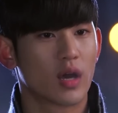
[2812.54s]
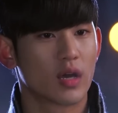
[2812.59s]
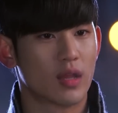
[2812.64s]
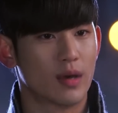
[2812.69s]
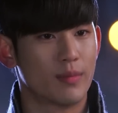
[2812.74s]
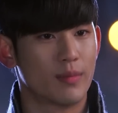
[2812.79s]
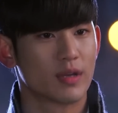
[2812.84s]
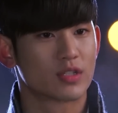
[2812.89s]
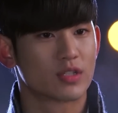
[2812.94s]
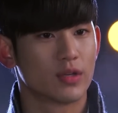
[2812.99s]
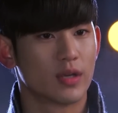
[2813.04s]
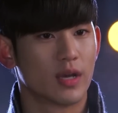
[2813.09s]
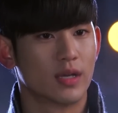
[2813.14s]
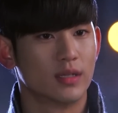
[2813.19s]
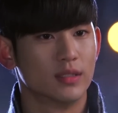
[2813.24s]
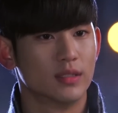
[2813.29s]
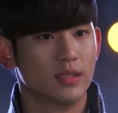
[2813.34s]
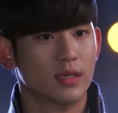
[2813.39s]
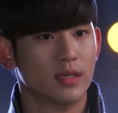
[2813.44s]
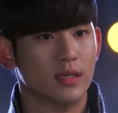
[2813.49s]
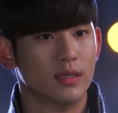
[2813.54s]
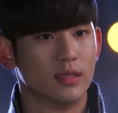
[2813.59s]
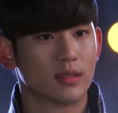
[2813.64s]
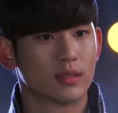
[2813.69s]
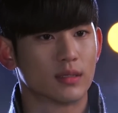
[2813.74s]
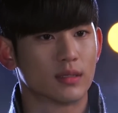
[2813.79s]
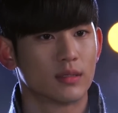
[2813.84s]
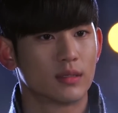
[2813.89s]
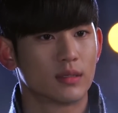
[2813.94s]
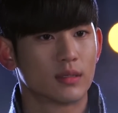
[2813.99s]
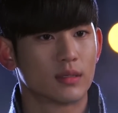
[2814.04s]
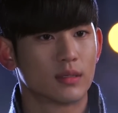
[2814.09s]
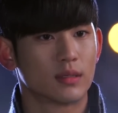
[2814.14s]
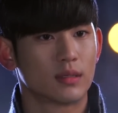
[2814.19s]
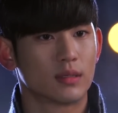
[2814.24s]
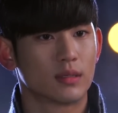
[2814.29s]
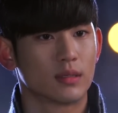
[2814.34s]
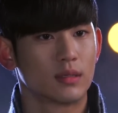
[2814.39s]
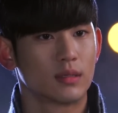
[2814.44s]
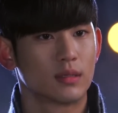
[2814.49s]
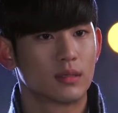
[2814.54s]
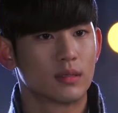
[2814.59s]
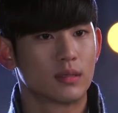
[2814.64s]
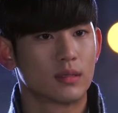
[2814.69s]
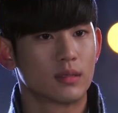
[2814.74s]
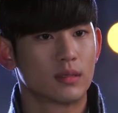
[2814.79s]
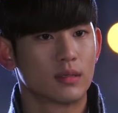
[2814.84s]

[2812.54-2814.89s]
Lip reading: upset and started crying. When